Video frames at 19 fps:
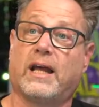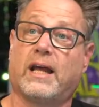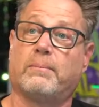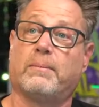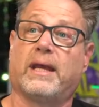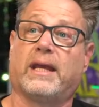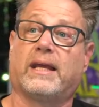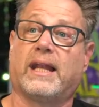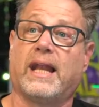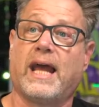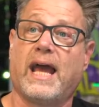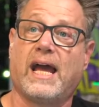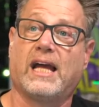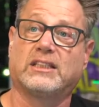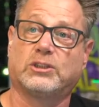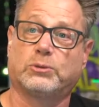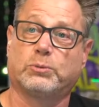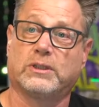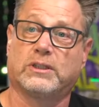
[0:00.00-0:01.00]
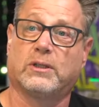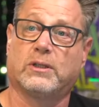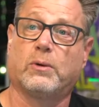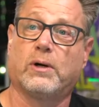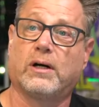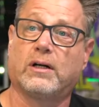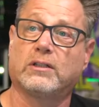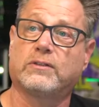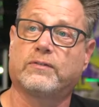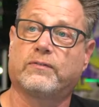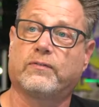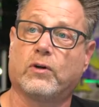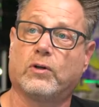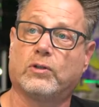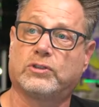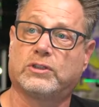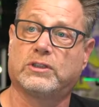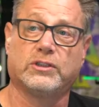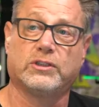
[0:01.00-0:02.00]
and making hash with it while it's
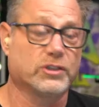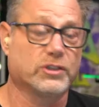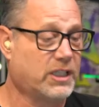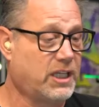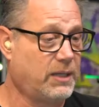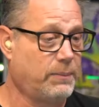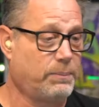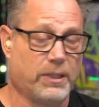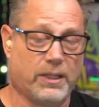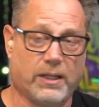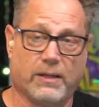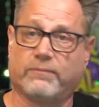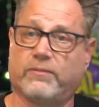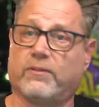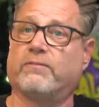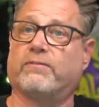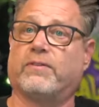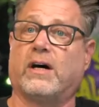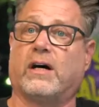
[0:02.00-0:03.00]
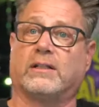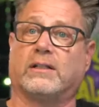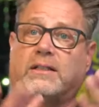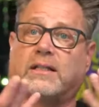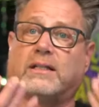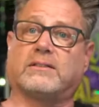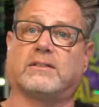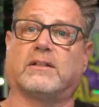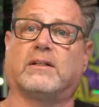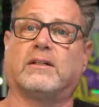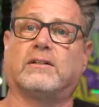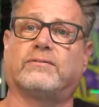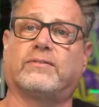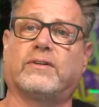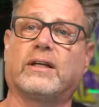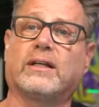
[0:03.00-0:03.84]
frozen, you're keeping them from volatilizing off.